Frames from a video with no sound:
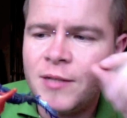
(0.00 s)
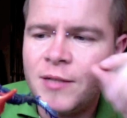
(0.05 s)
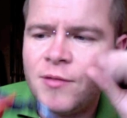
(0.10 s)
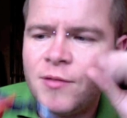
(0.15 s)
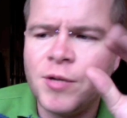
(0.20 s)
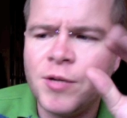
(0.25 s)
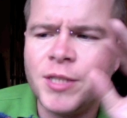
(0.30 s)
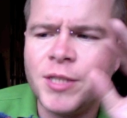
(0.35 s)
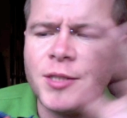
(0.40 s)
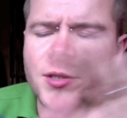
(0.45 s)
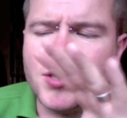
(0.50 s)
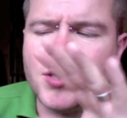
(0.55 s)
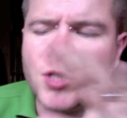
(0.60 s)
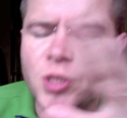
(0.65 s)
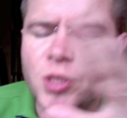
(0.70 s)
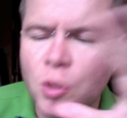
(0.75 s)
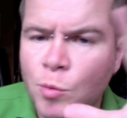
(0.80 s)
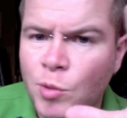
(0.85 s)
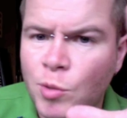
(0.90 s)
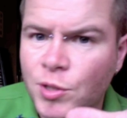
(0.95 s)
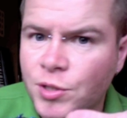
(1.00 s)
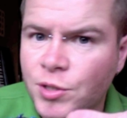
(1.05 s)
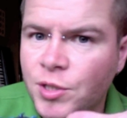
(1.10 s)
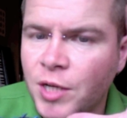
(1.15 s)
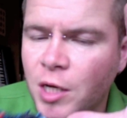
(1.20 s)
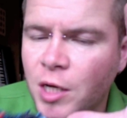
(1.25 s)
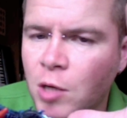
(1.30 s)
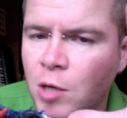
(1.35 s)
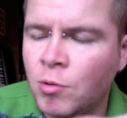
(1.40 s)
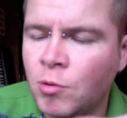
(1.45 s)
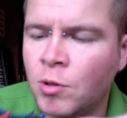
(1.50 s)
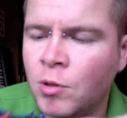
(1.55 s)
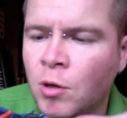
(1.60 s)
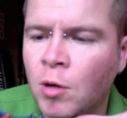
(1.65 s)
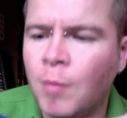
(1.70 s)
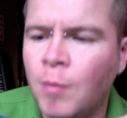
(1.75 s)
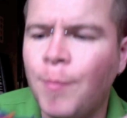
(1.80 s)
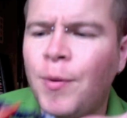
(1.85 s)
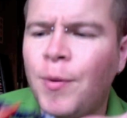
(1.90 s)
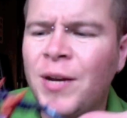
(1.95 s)
There isn't so much shit going
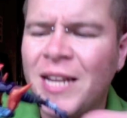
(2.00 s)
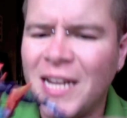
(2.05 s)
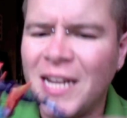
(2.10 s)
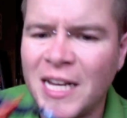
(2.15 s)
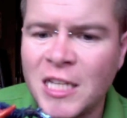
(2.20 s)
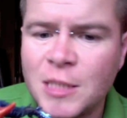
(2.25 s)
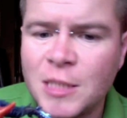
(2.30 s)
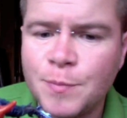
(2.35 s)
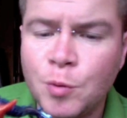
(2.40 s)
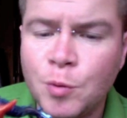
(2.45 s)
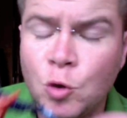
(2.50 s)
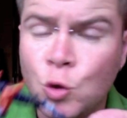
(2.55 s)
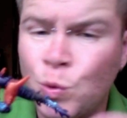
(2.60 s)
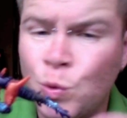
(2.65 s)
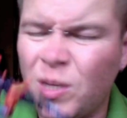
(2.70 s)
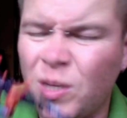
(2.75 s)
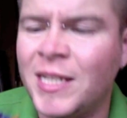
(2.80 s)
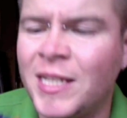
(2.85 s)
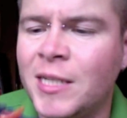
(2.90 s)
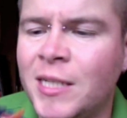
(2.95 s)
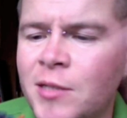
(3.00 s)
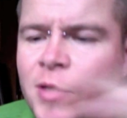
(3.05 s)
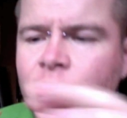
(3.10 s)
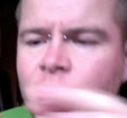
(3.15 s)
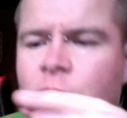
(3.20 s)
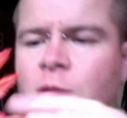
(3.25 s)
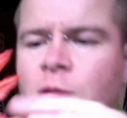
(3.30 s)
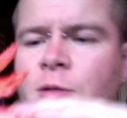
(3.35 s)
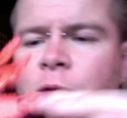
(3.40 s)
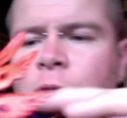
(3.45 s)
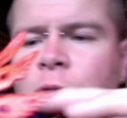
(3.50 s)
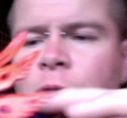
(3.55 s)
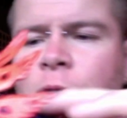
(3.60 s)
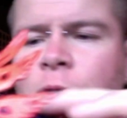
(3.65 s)
on, but he is posable and he does look good.